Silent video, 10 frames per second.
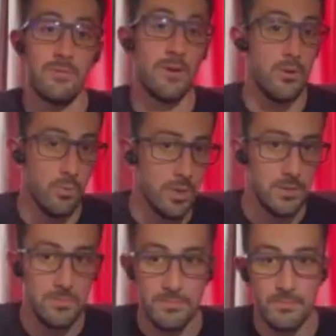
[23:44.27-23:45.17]
very
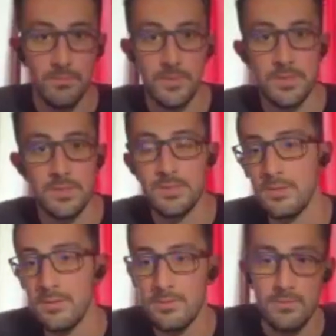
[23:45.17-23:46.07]
well. It's
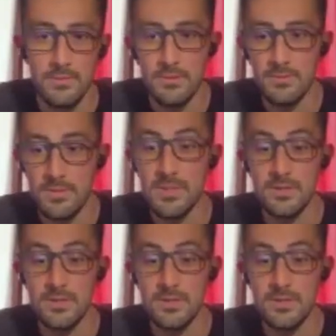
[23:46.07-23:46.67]
a it's